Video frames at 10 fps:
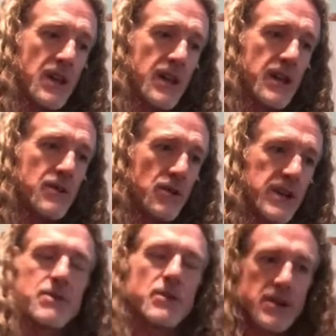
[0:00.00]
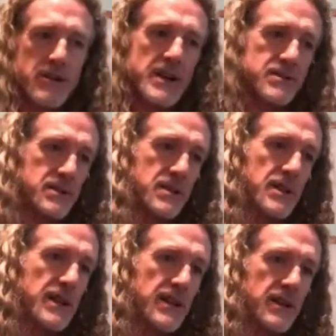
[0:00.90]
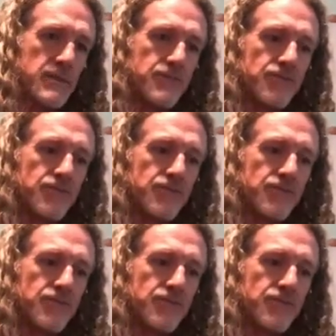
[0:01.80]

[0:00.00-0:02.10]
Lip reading: or either one of your asses." And